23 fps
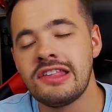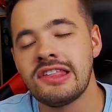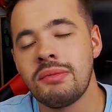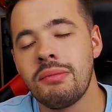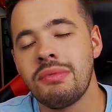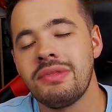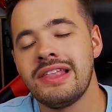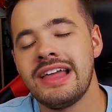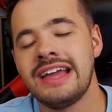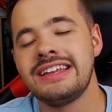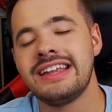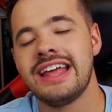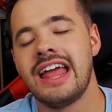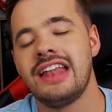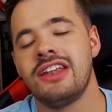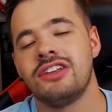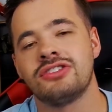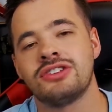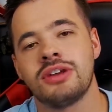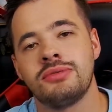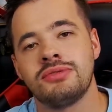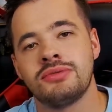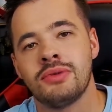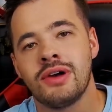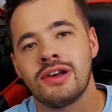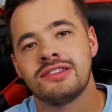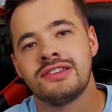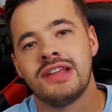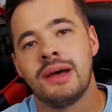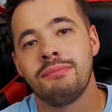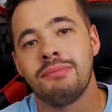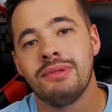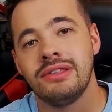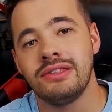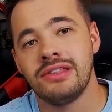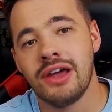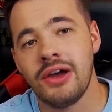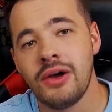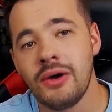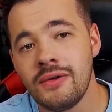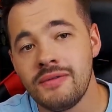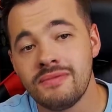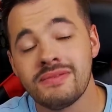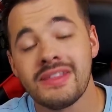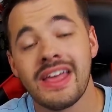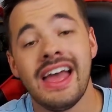They'll be linked in the description box down
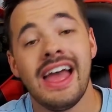below.